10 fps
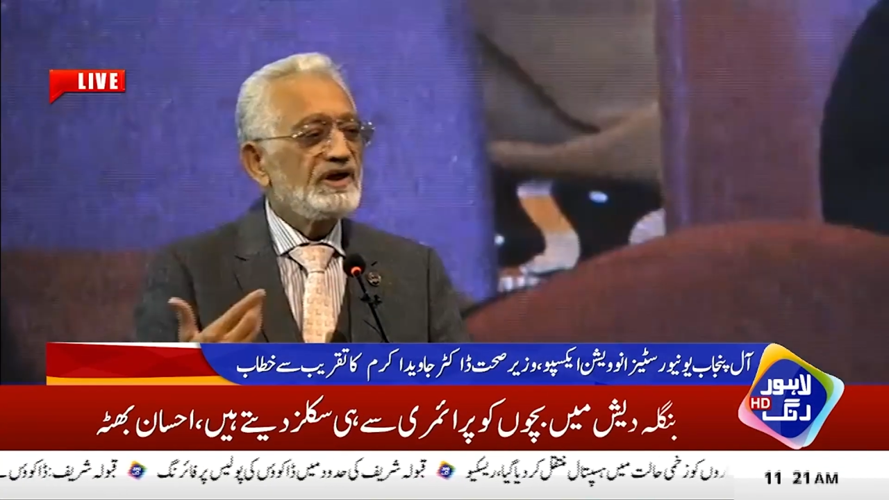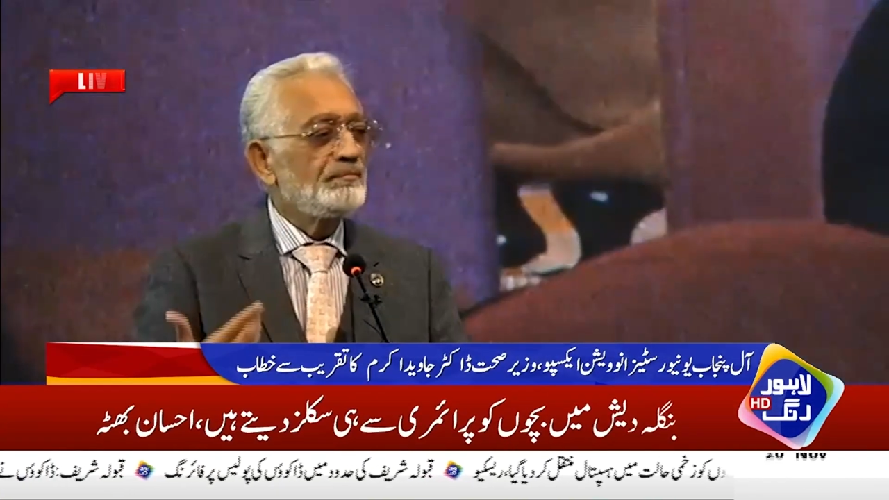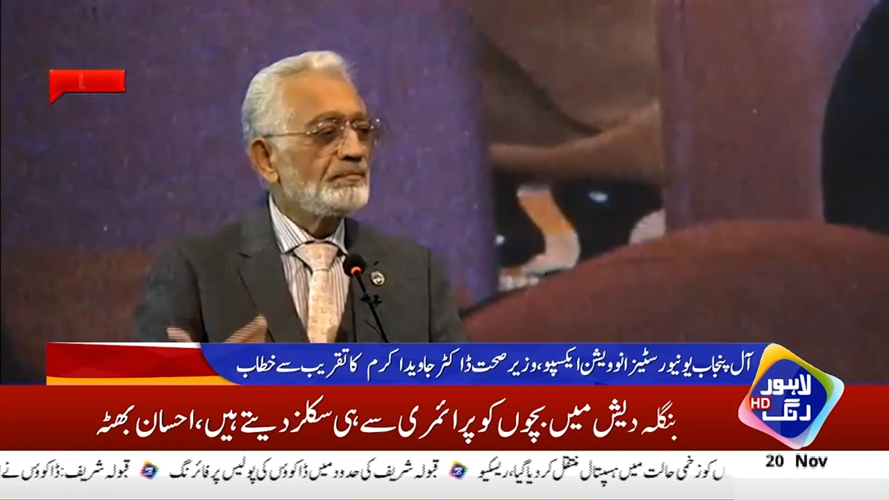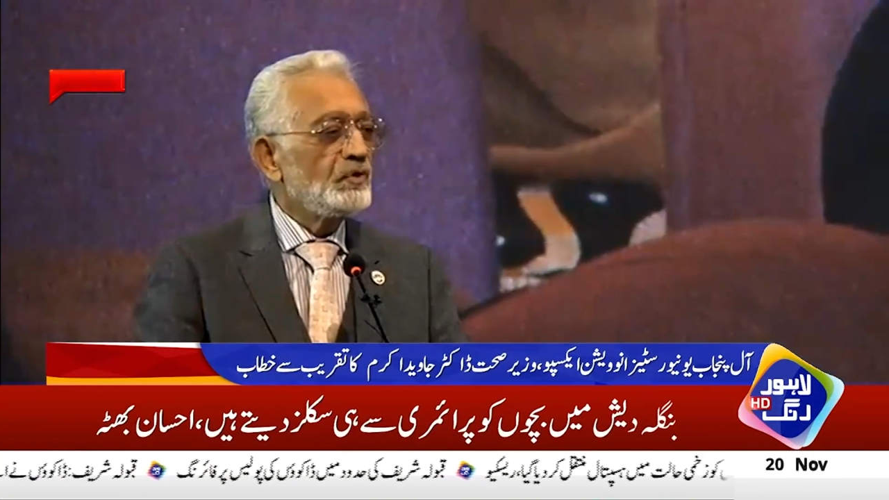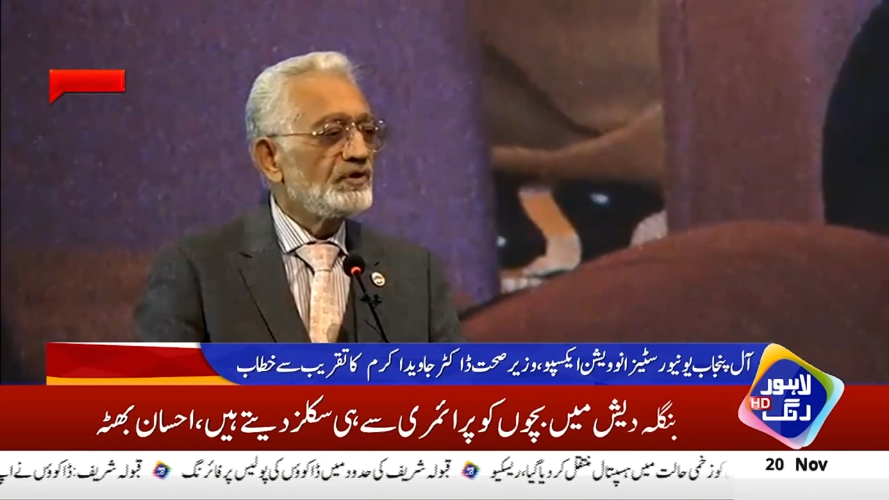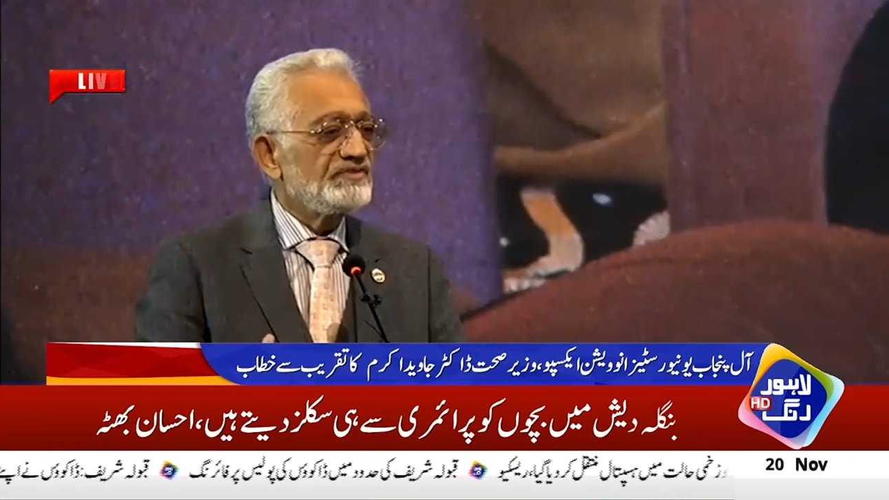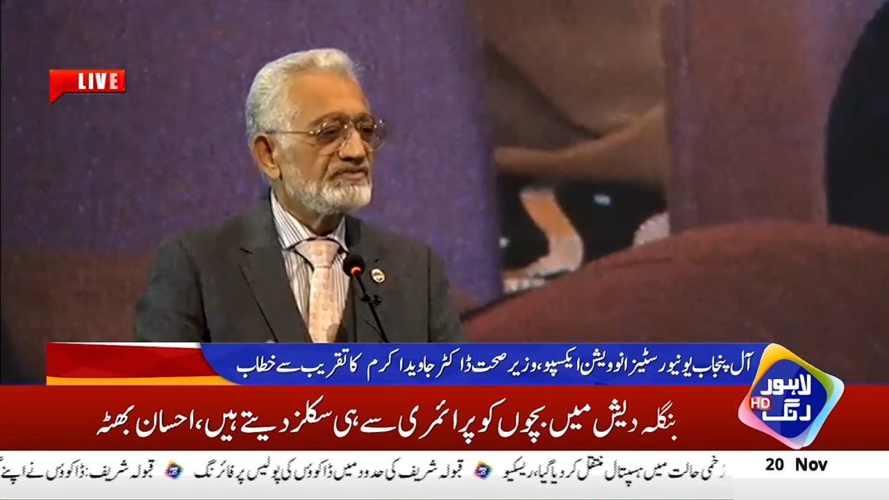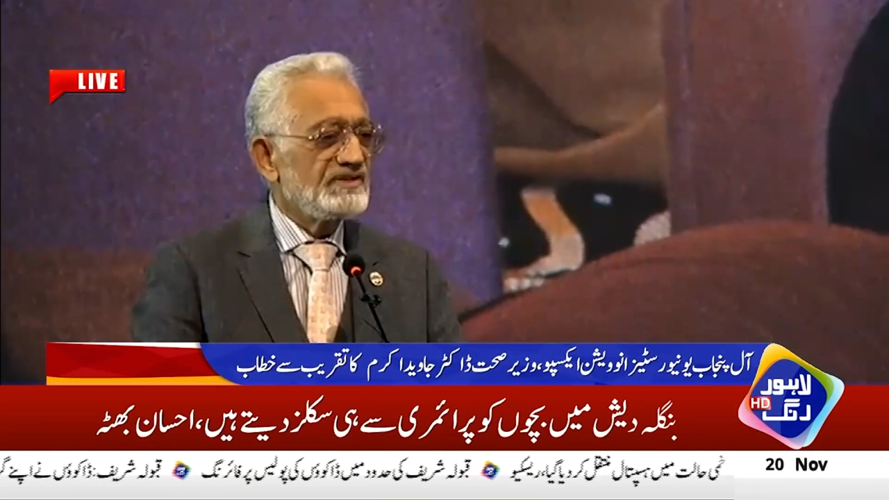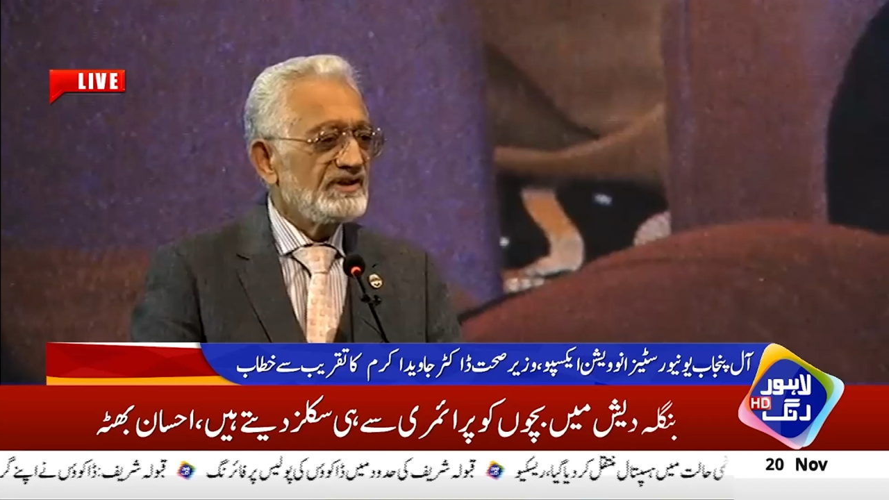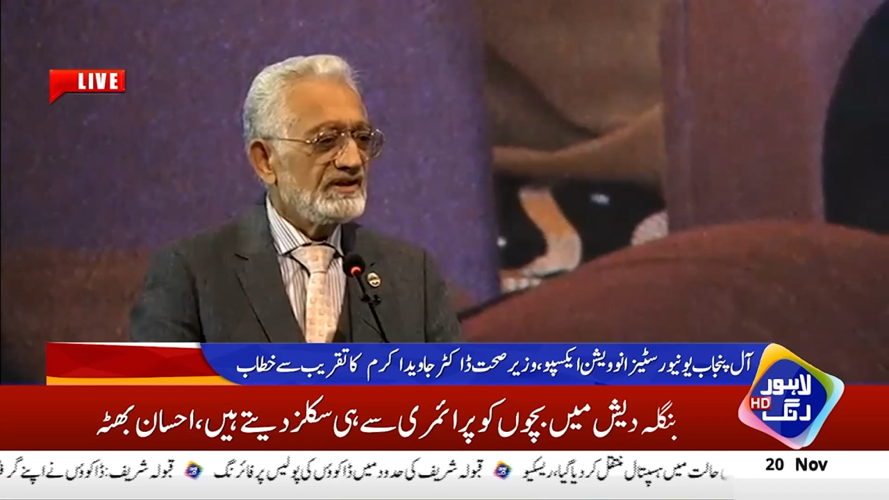import is
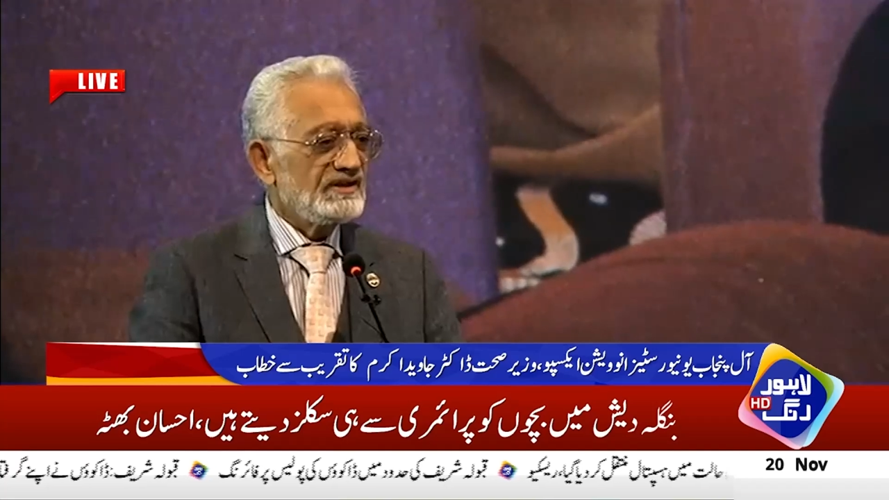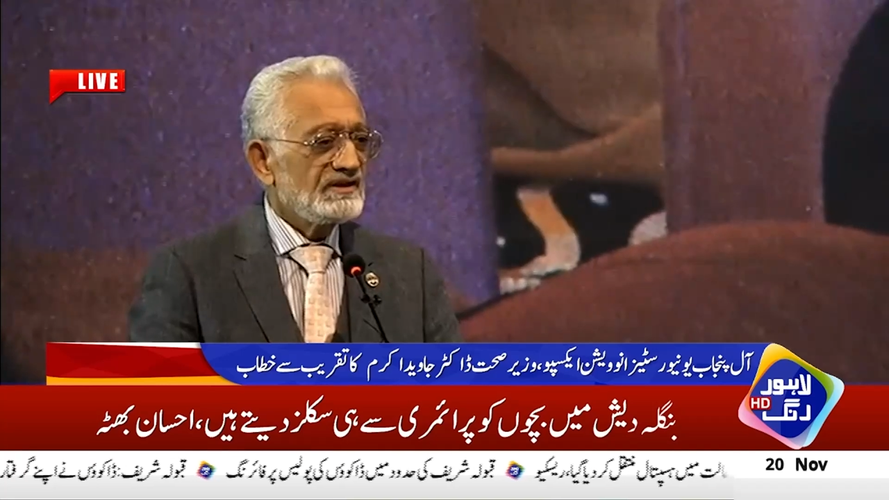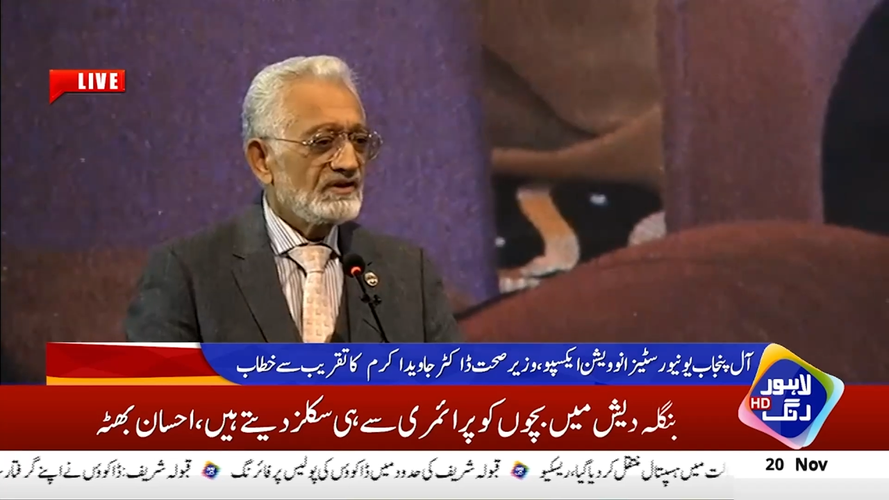there